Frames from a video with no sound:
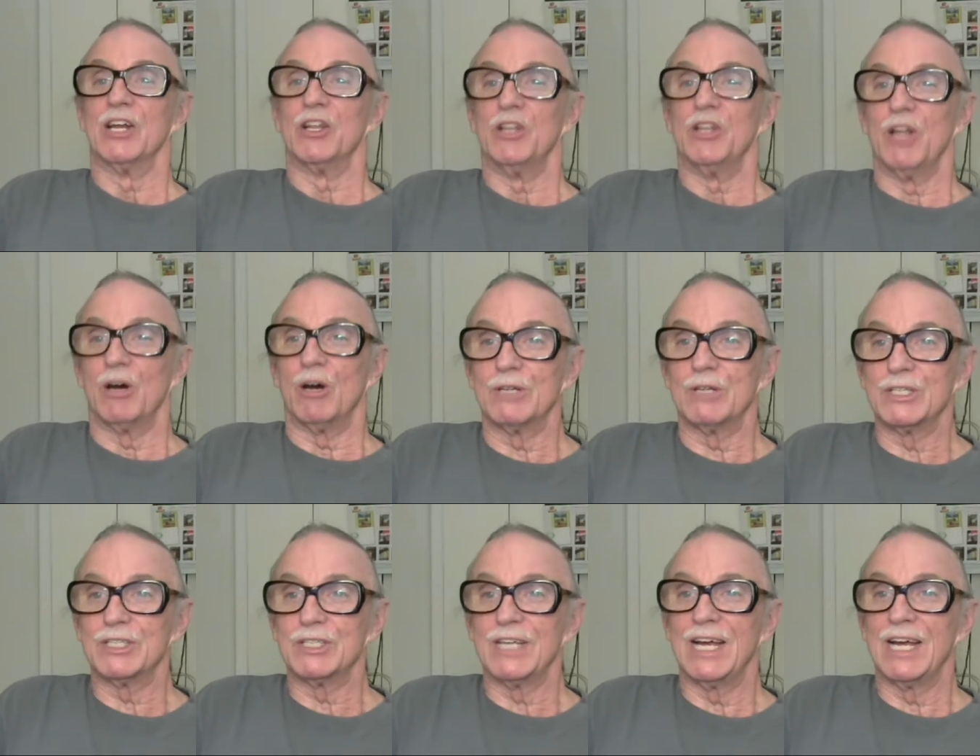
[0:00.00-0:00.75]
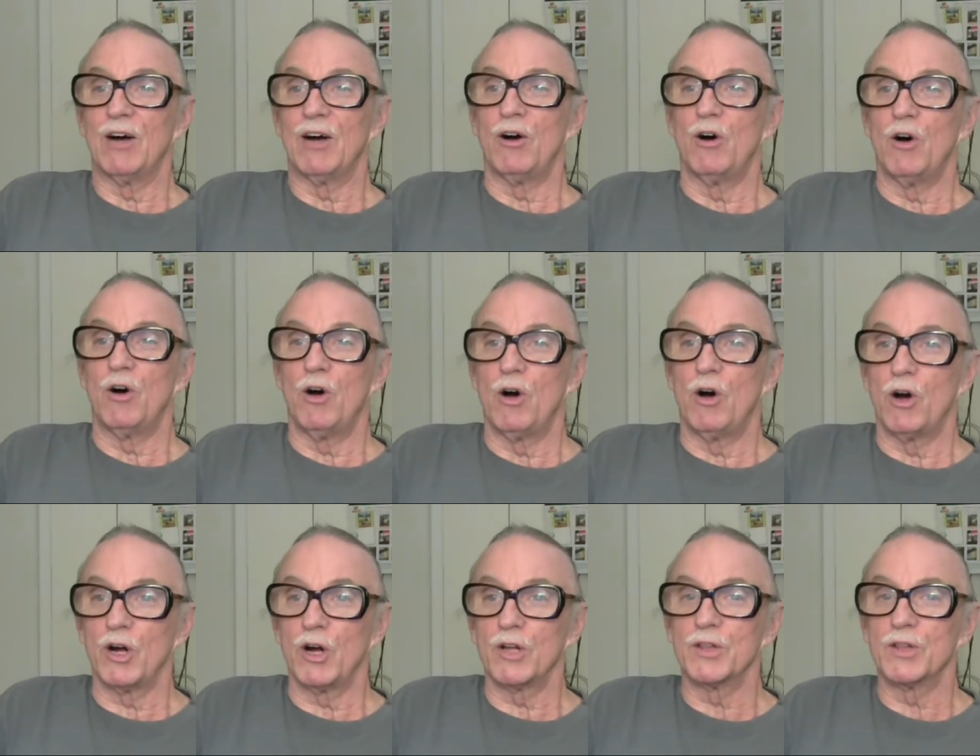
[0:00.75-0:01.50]
Notice how
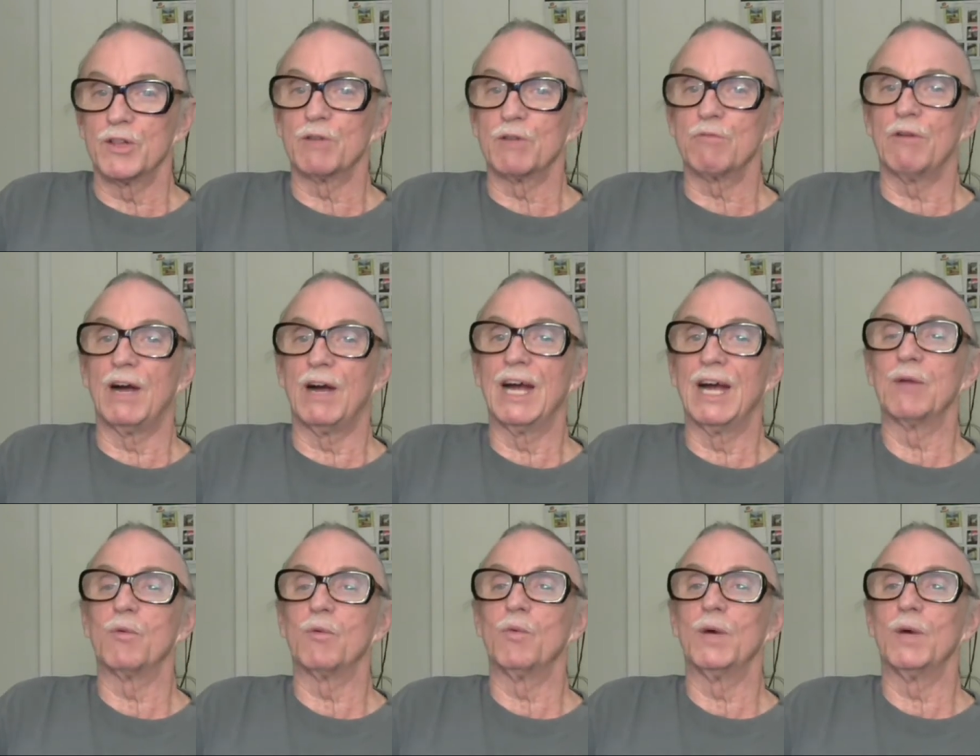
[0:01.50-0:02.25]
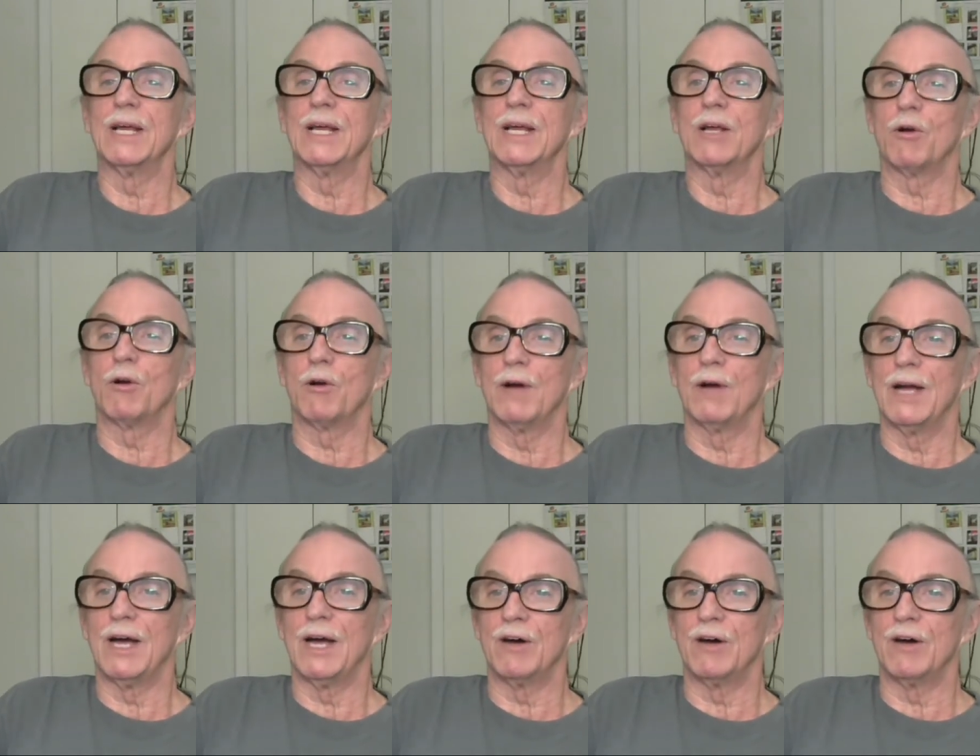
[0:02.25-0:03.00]
hard the right-wing
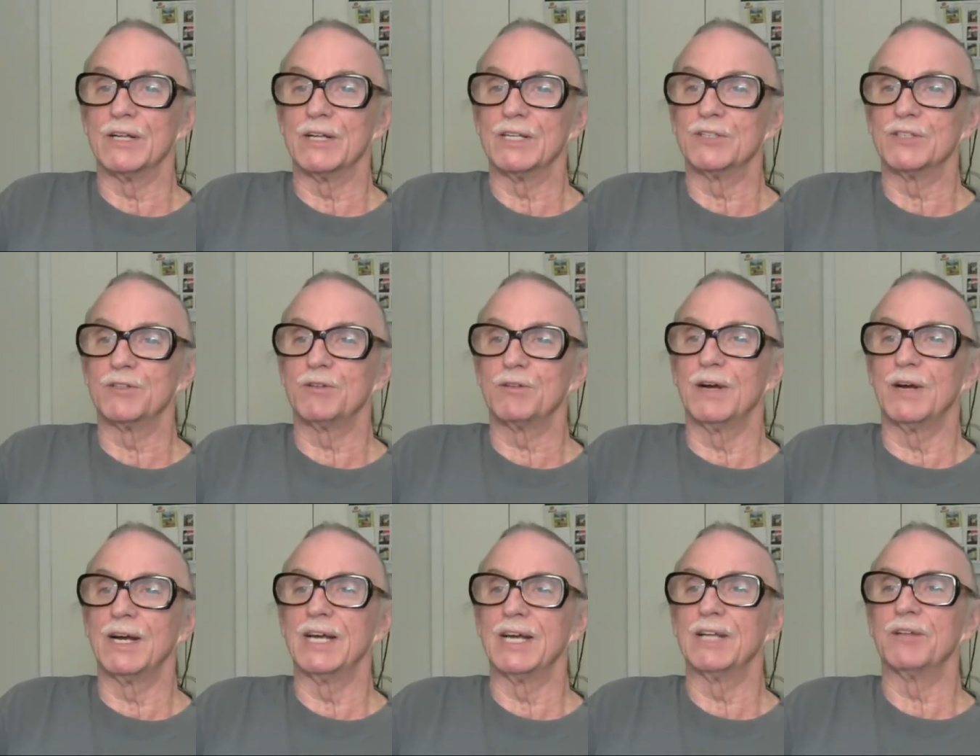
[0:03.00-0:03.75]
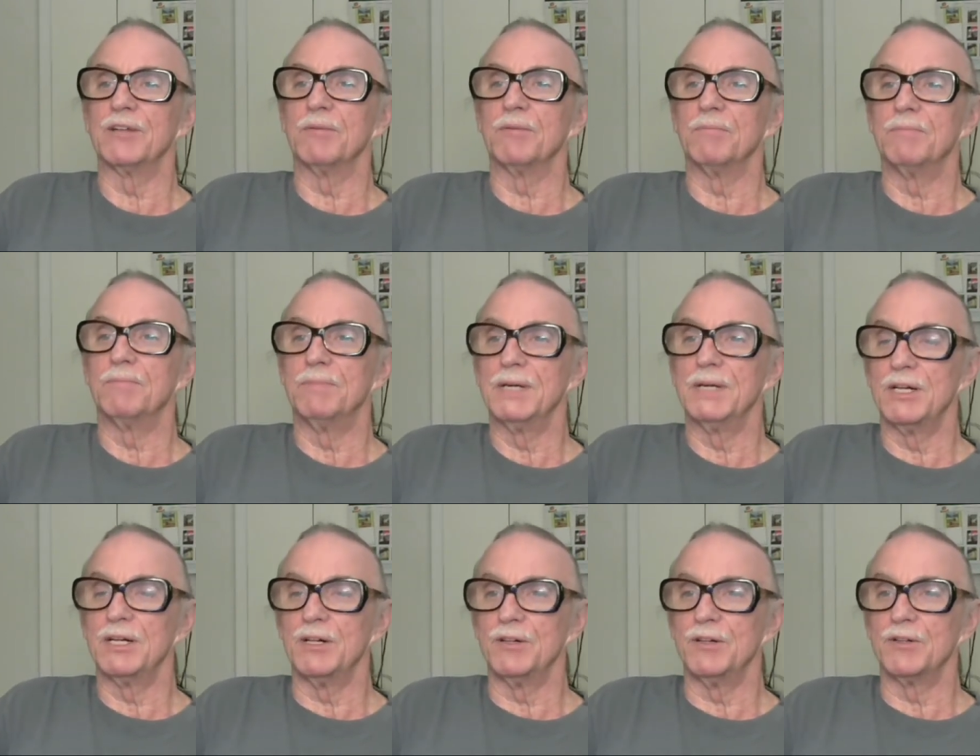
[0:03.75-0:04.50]
crowd is trying to
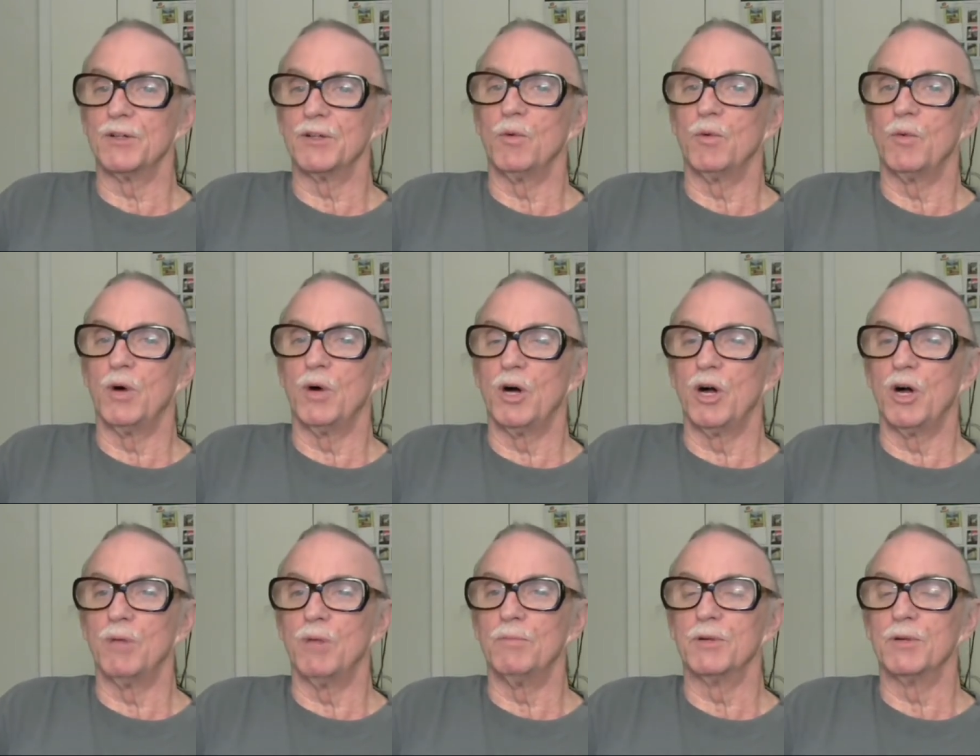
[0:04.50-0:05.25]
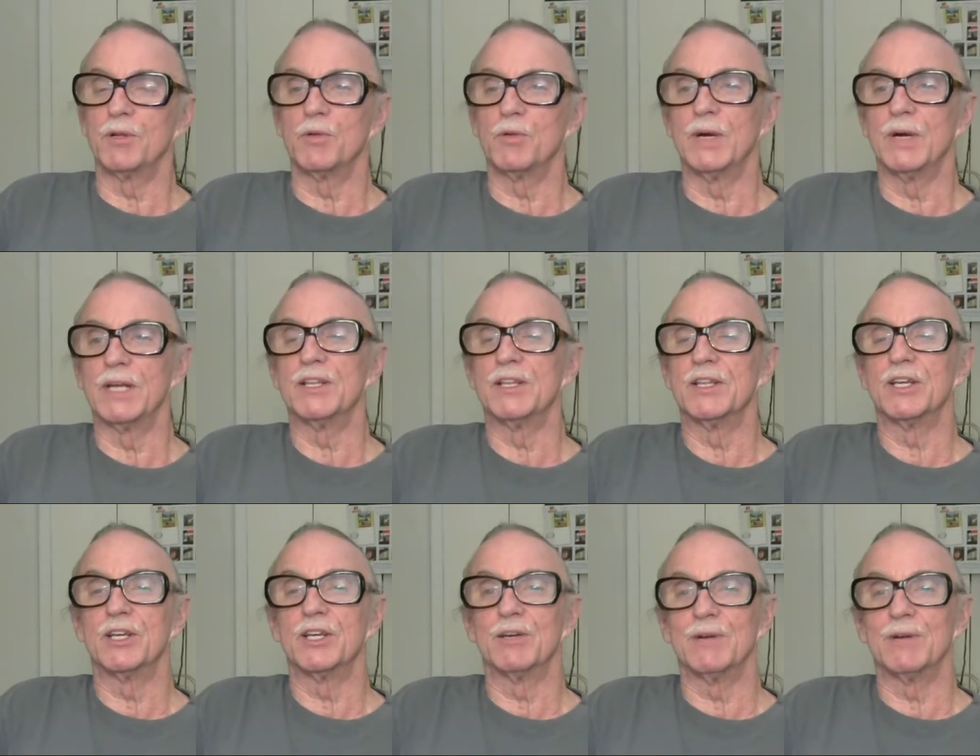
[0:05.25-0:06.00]
build a wall between
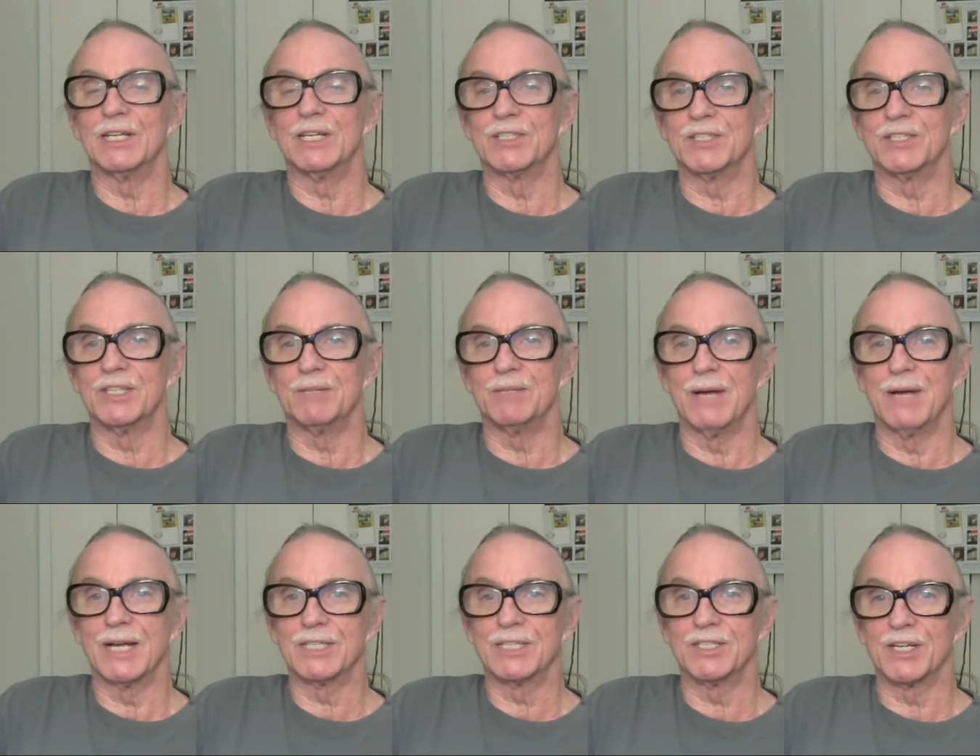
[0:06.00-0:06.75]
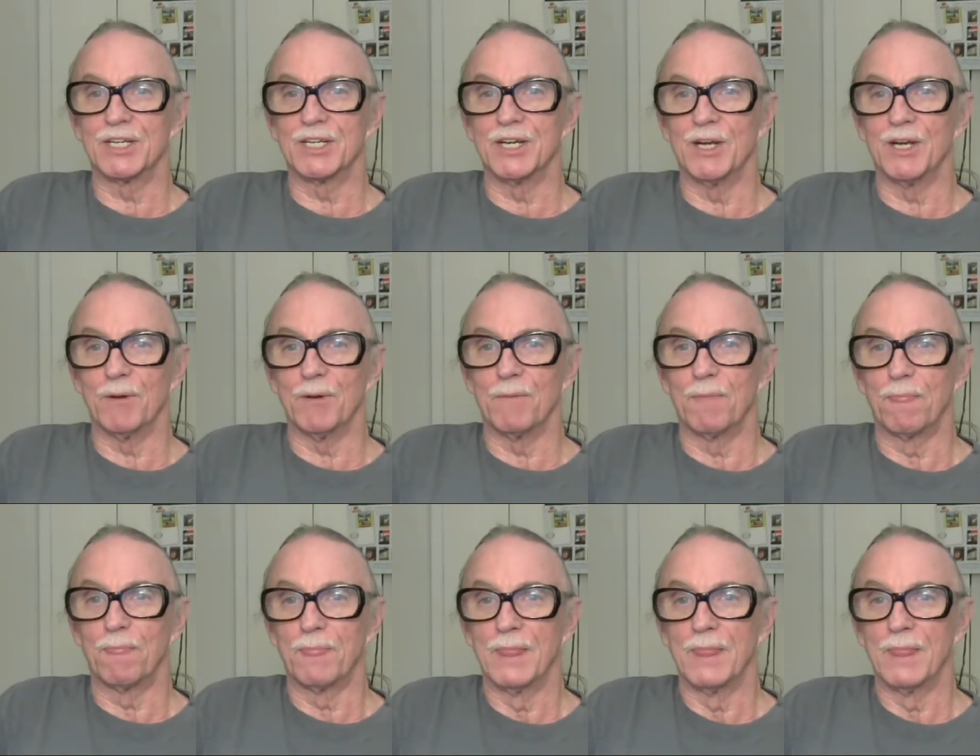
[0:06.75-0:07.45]
the U.S. and Mexico.